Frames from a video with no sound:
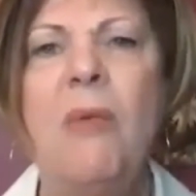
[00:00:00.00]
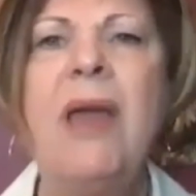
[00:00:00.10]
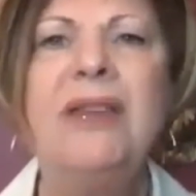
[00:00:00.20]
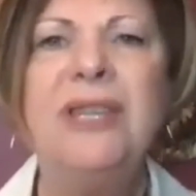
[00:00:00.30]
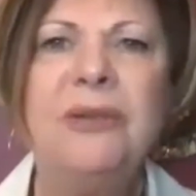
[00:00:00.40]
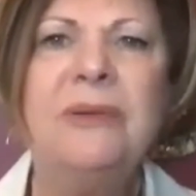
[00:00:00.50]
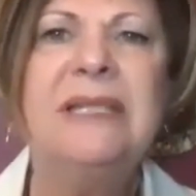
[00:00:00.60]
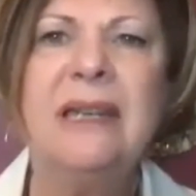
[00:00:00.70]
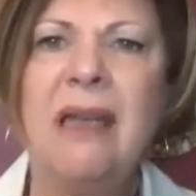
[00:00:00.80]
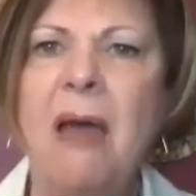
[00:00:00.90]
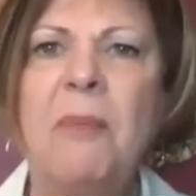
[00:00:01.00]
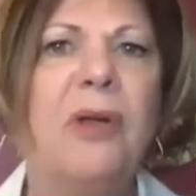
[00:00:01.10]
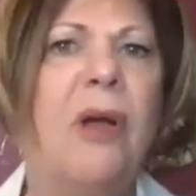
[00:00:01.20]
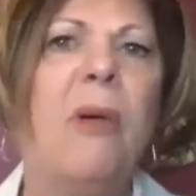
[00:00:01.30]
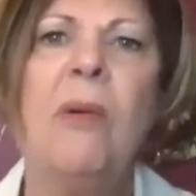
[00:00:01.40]
why don't you as a couple
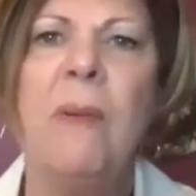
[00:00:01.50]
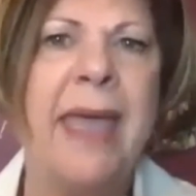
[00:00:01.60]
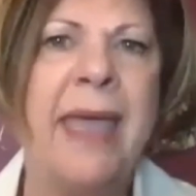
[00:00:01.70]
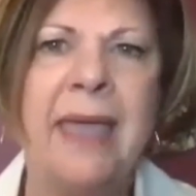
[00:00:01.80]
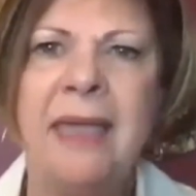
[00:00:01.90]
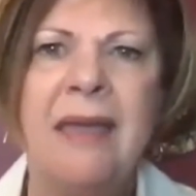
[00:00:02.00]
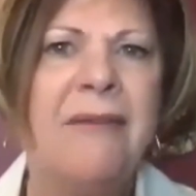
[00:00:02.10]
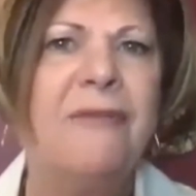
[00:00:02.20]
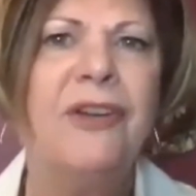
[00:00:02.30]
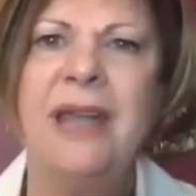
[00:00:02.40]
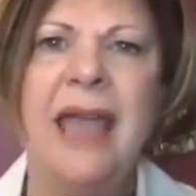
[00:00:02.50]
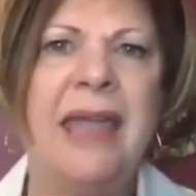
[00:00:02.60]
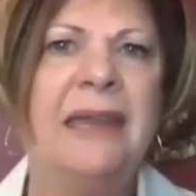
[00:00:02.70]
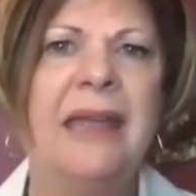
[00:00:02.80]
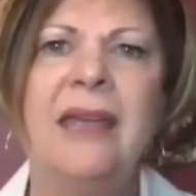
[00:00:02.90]
go away for a
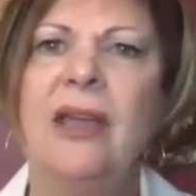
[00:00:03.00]
night